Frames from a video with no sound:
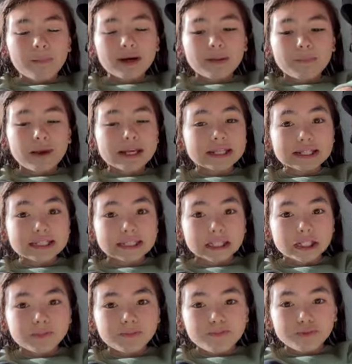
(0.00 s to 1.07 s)
but
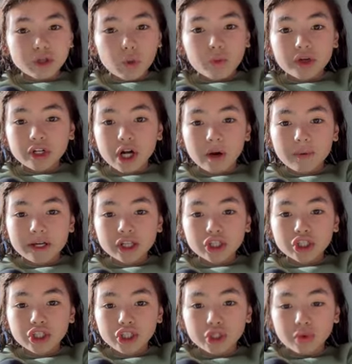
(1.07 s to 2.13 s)
basically we're going
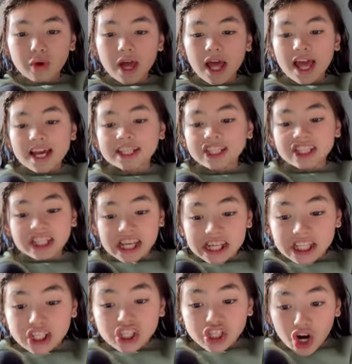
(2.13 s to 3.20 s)
to
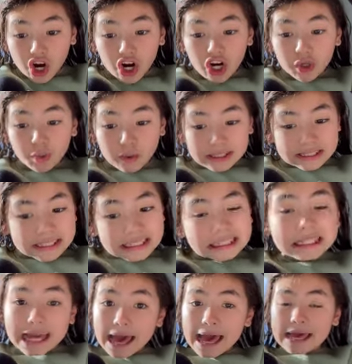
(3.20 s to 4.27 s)
St. John once
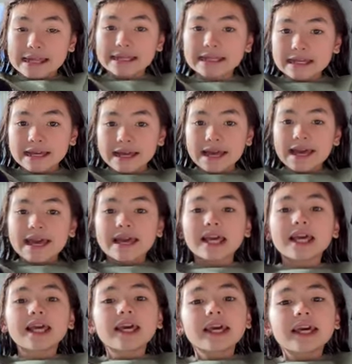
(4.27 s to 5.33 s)
again
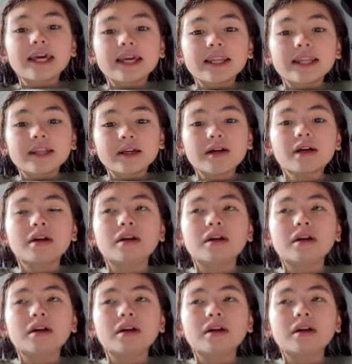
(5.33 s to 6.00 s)
in